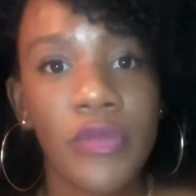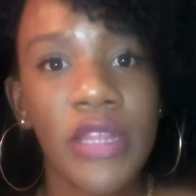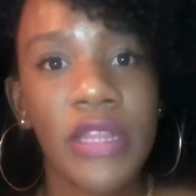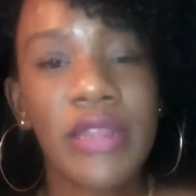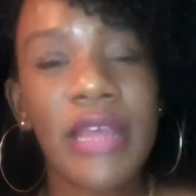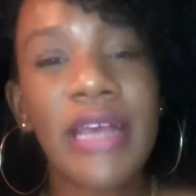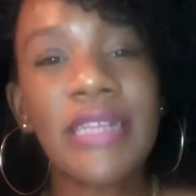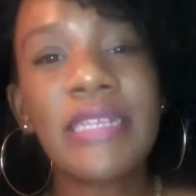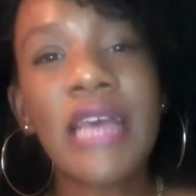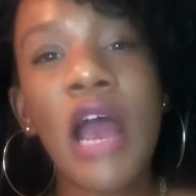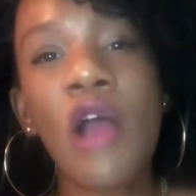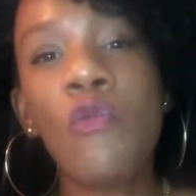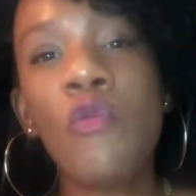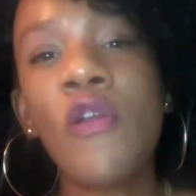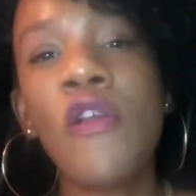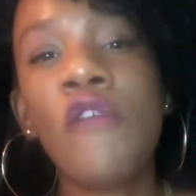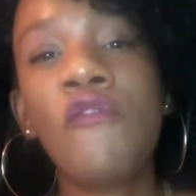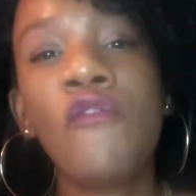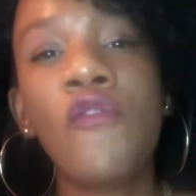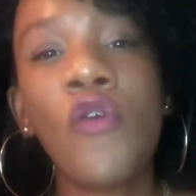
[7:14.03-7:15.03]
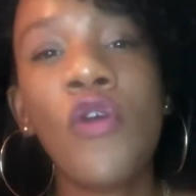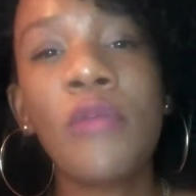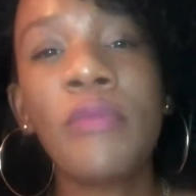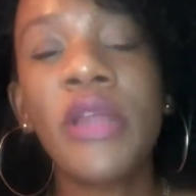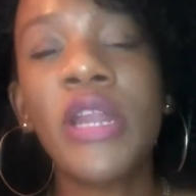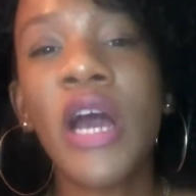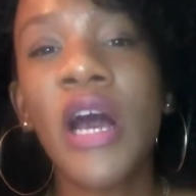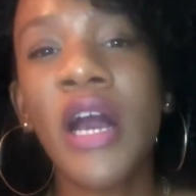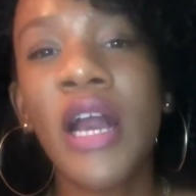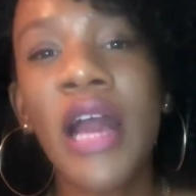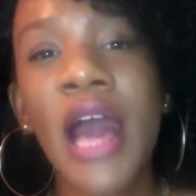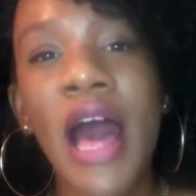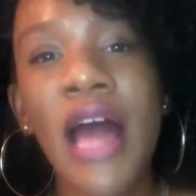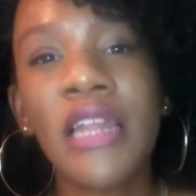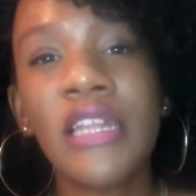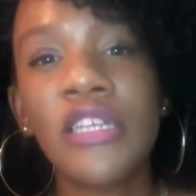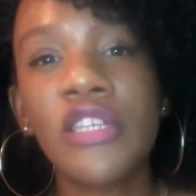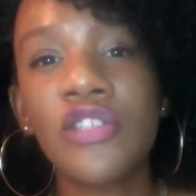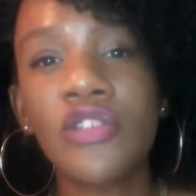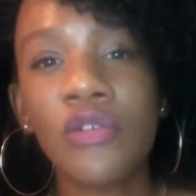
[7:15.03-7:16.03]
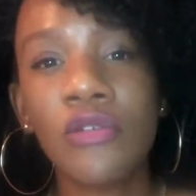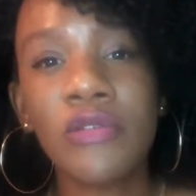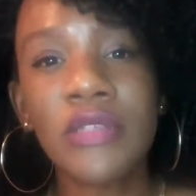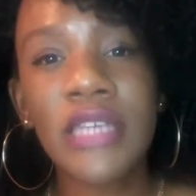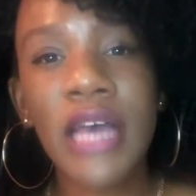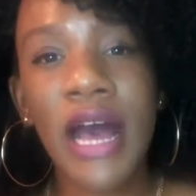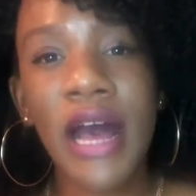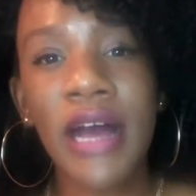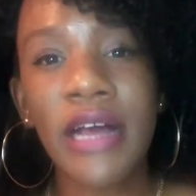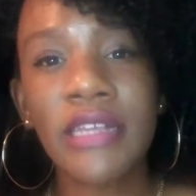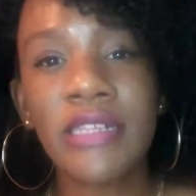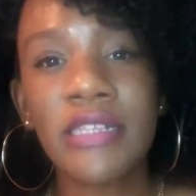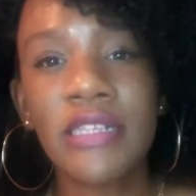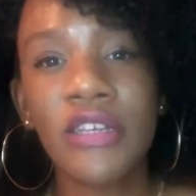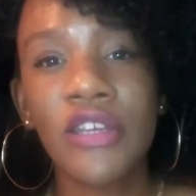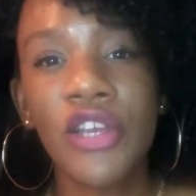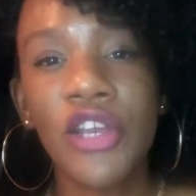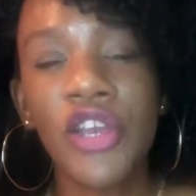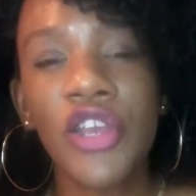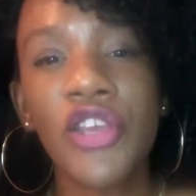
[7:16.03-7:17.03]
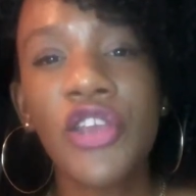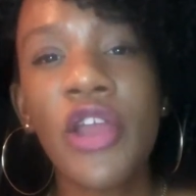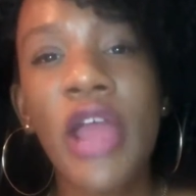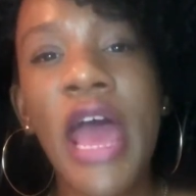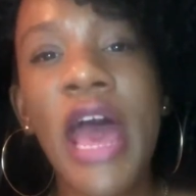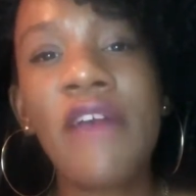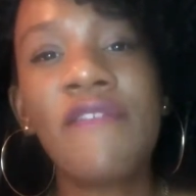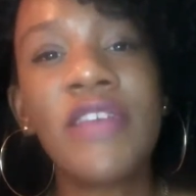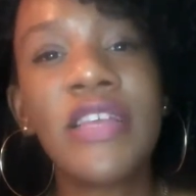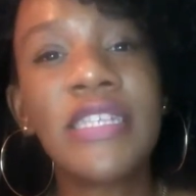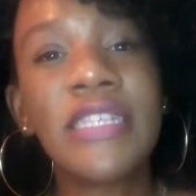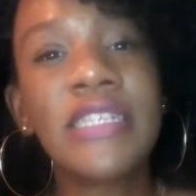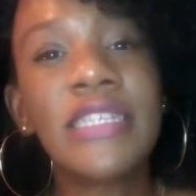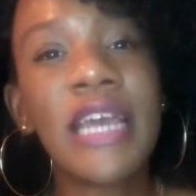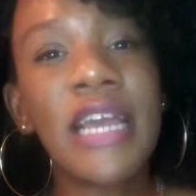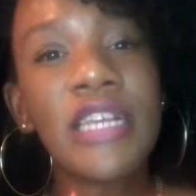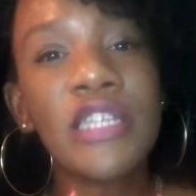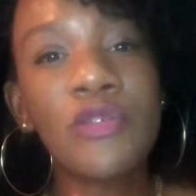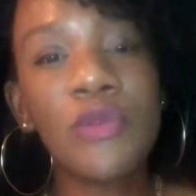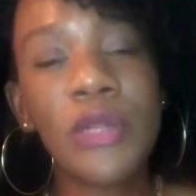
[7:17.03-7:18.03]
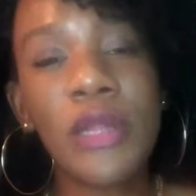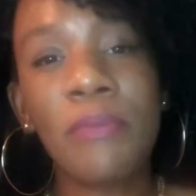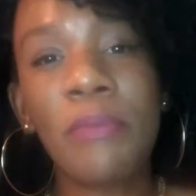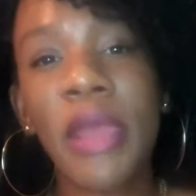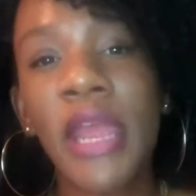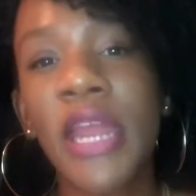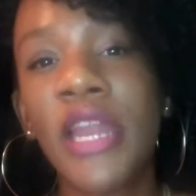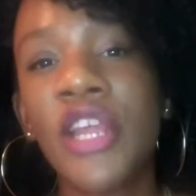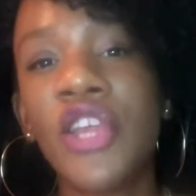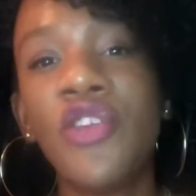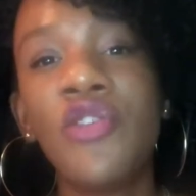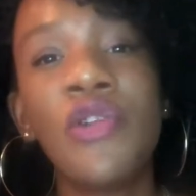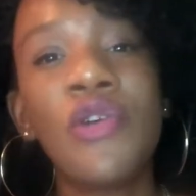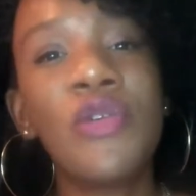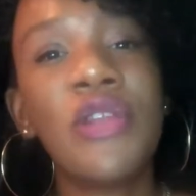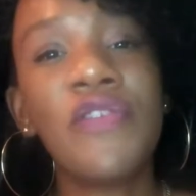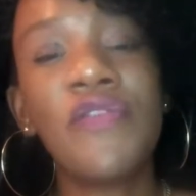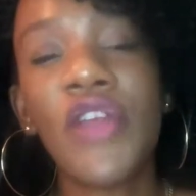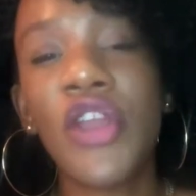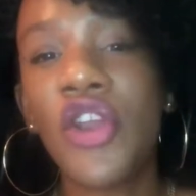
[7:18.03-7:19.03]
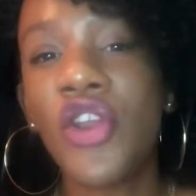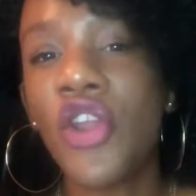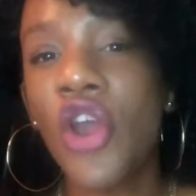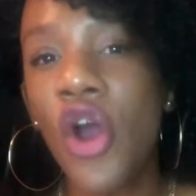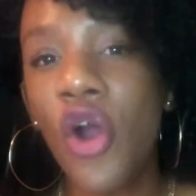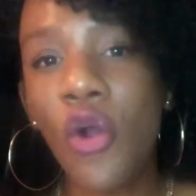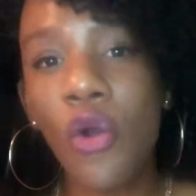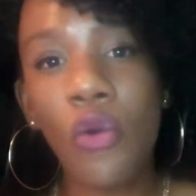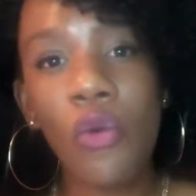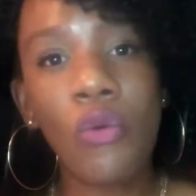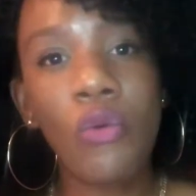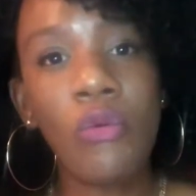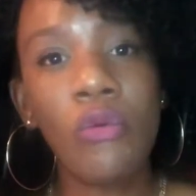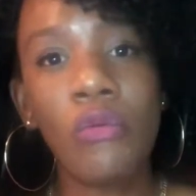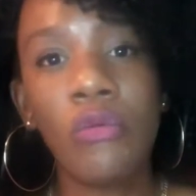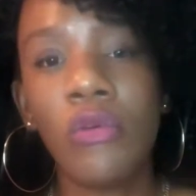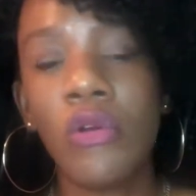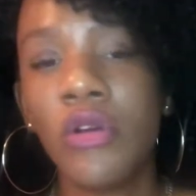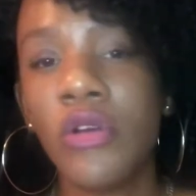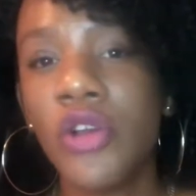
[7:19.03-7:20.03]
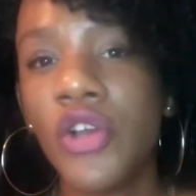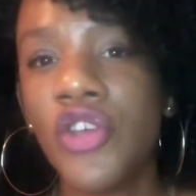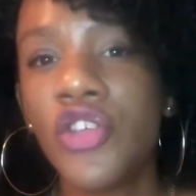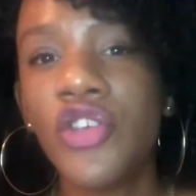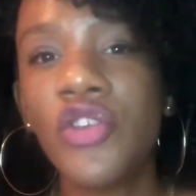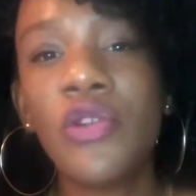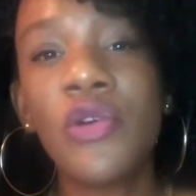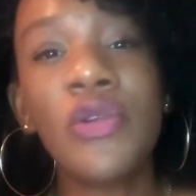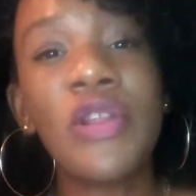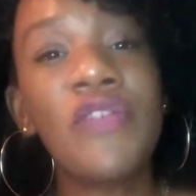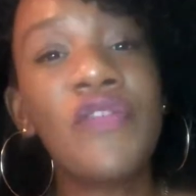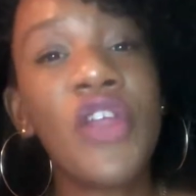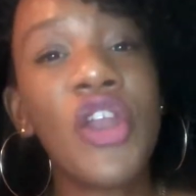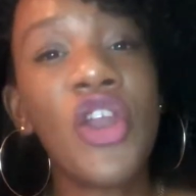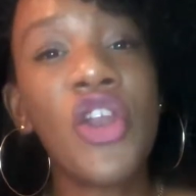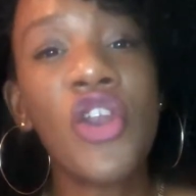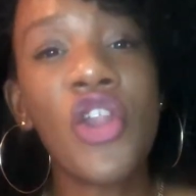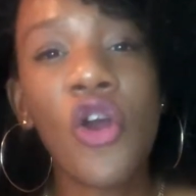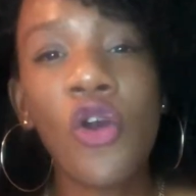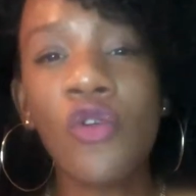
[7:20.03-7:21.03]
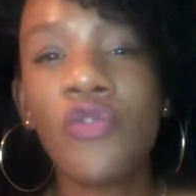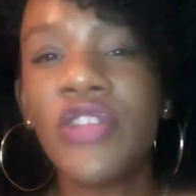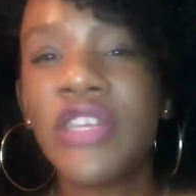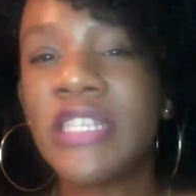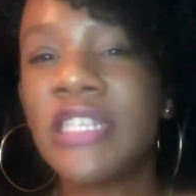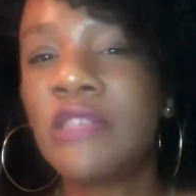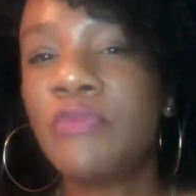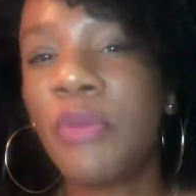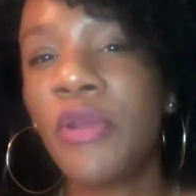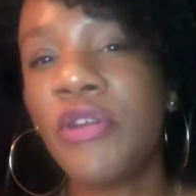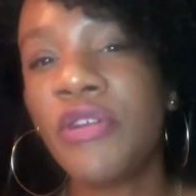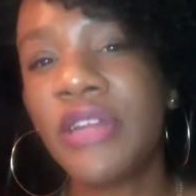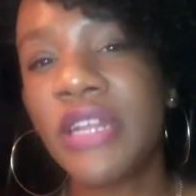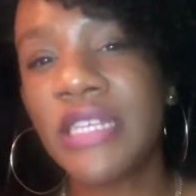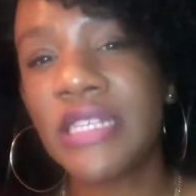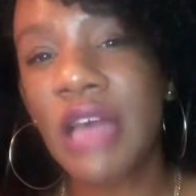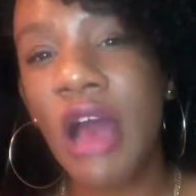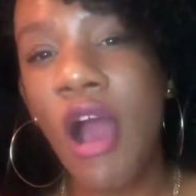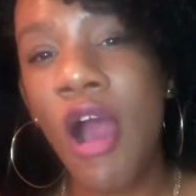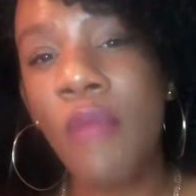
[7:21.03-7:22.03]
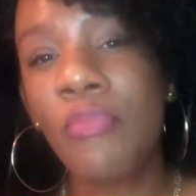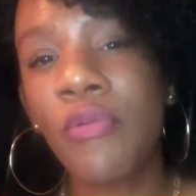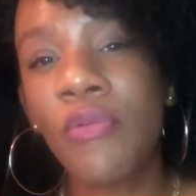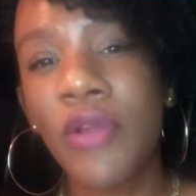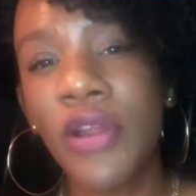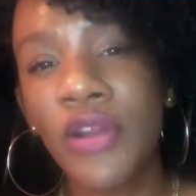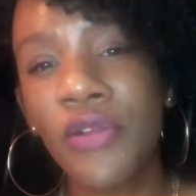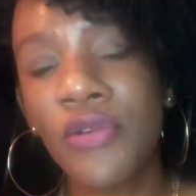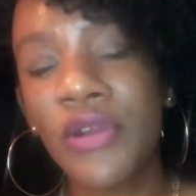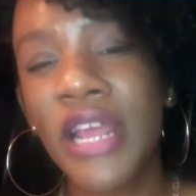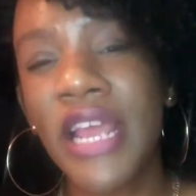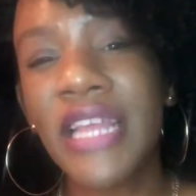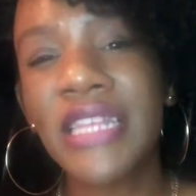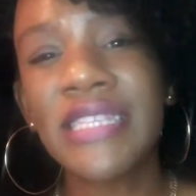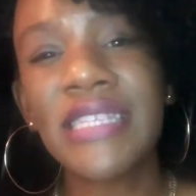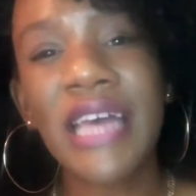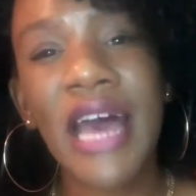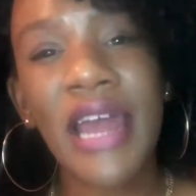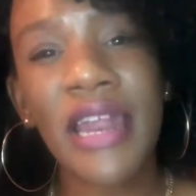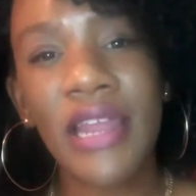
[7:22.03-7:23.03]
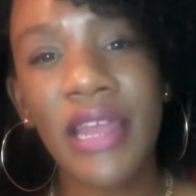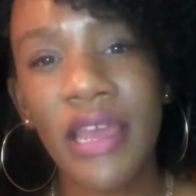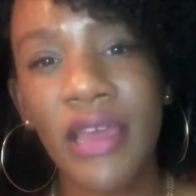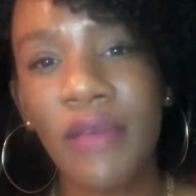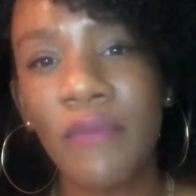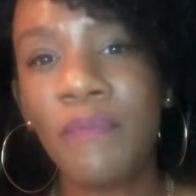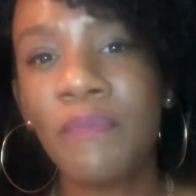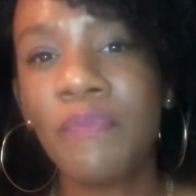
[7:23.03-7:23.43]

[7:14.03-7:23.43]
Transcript: That's how we're forming ungodly soul ties. You're having sex with a man and you don't even know. You don't even know the spirit that's operating on the inside of him.